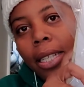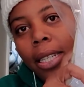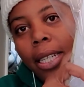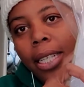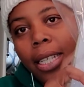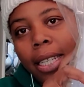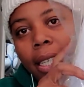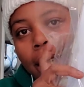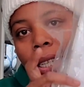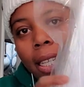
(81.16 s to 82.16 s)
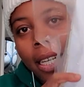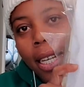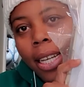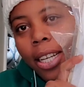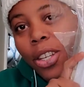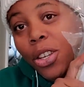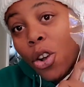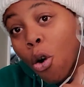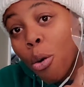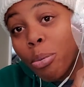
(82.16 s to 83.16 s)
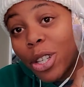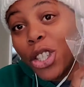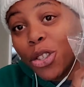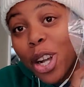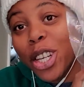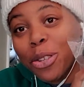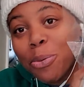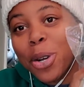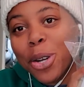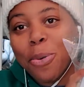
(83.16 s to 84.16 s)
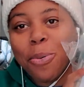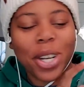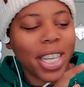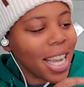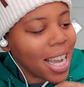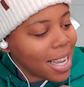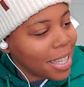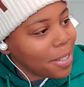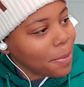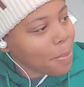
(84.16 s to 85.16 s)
This is corporate structure 101, guys.